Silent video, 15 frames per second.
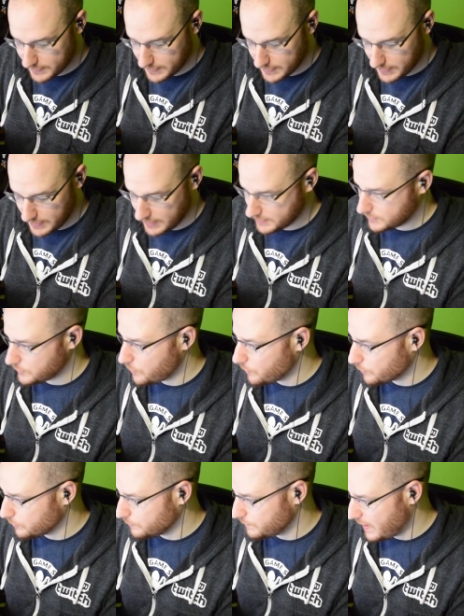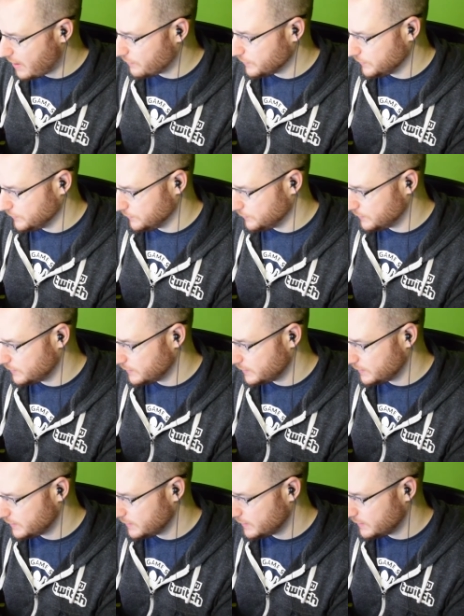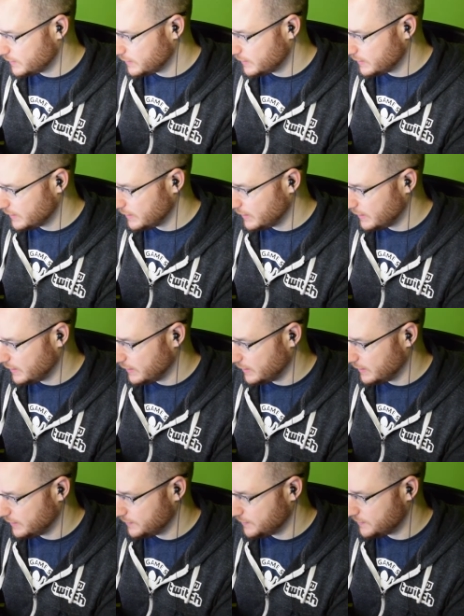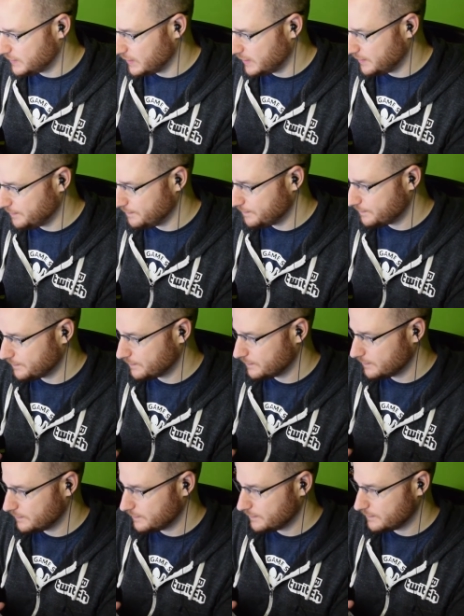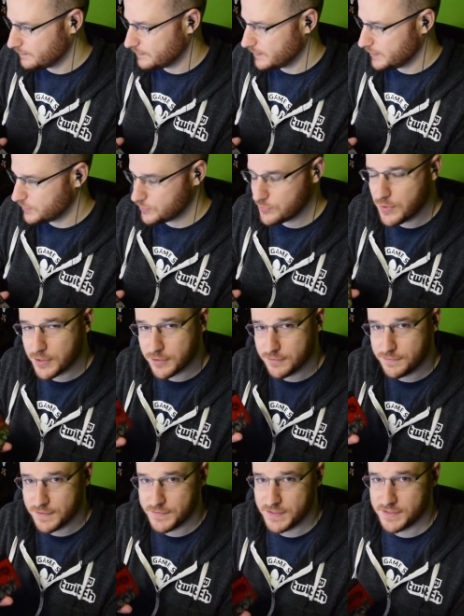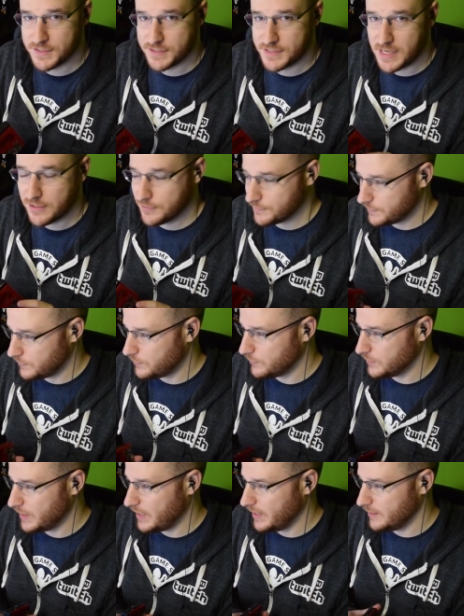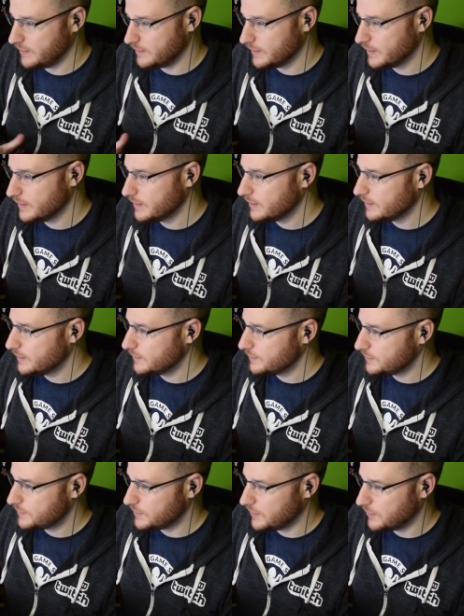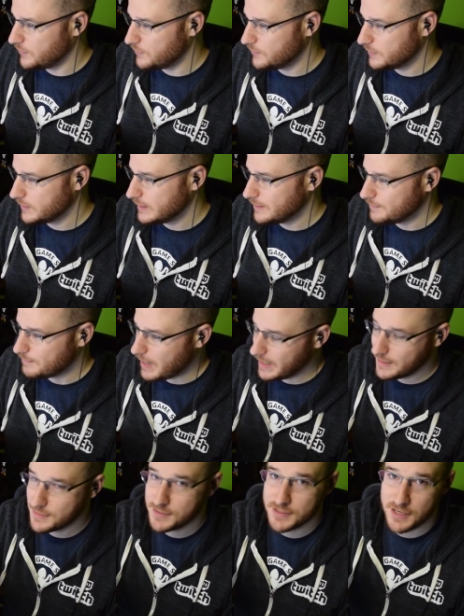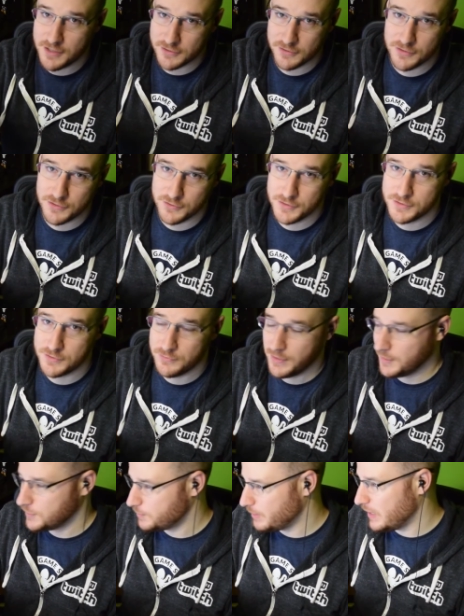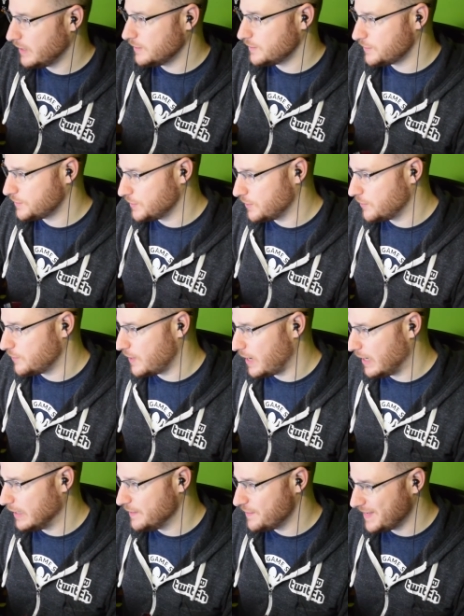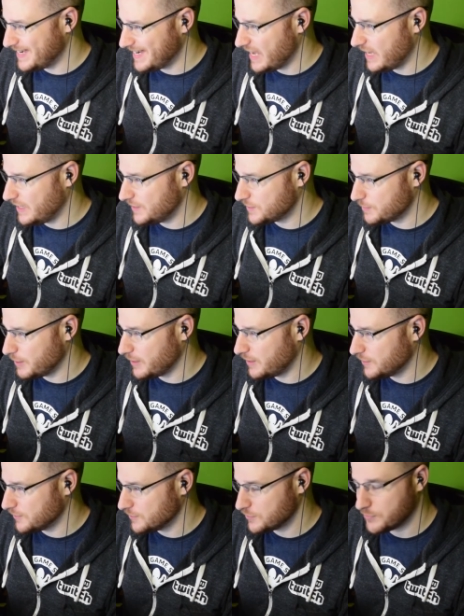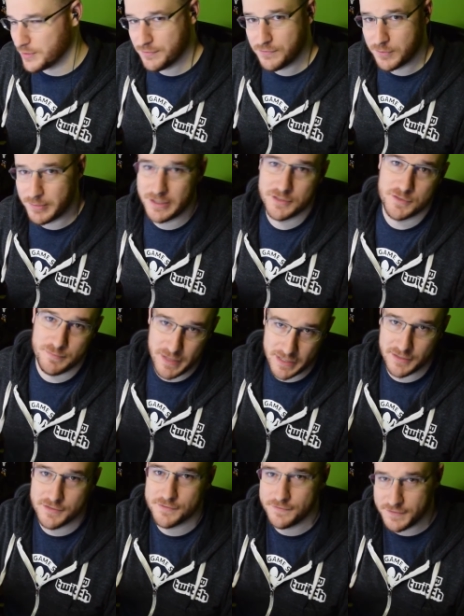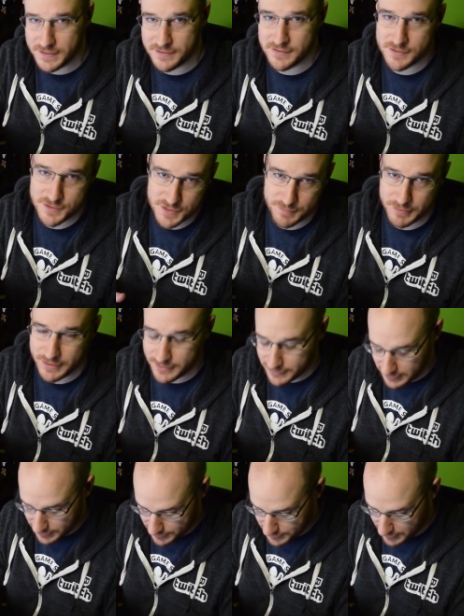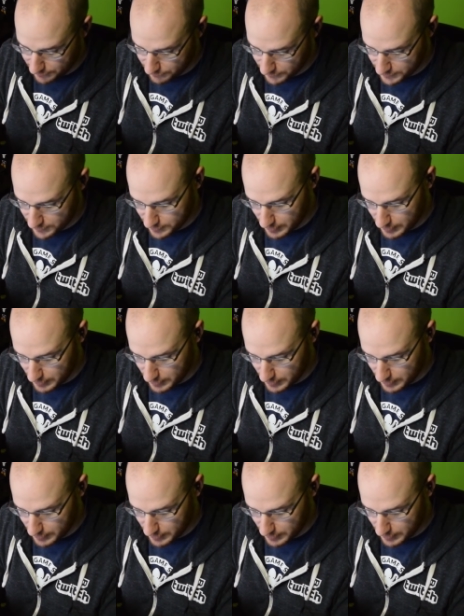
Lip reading: total value is $256 for the whole lot. So minus 132 what I spent. So the net is about 124 bucks minus fees and shipping and all that stuff, which is